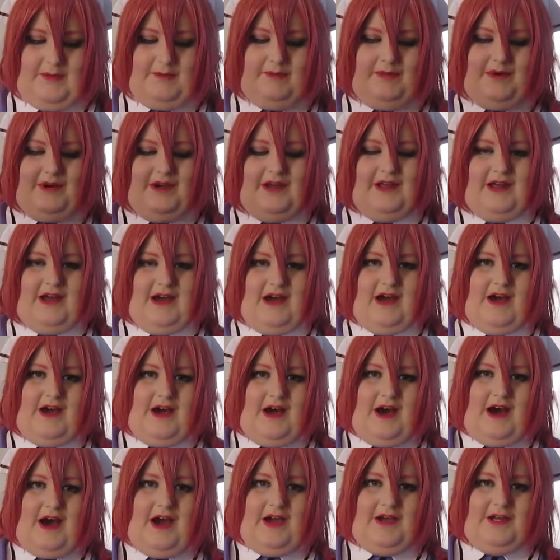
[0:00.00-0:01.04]
but
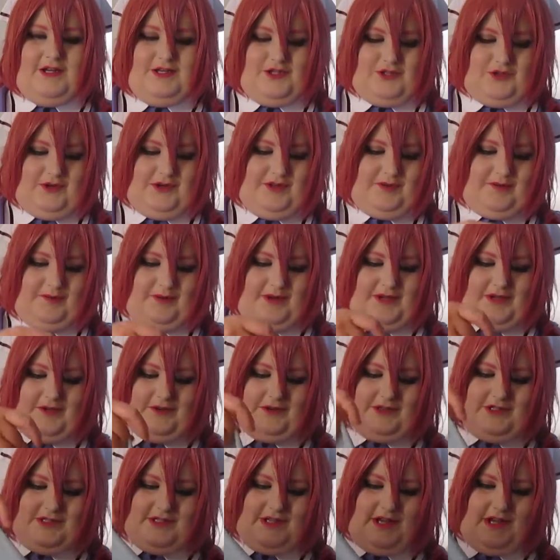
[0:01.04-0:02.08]
I enjoy the
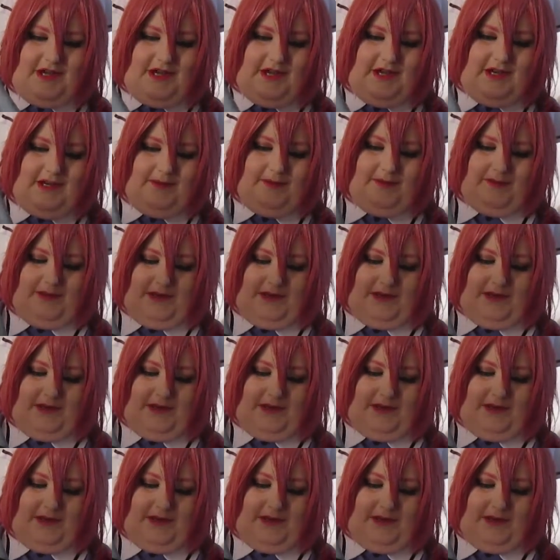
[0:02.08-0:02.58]
Ryuk side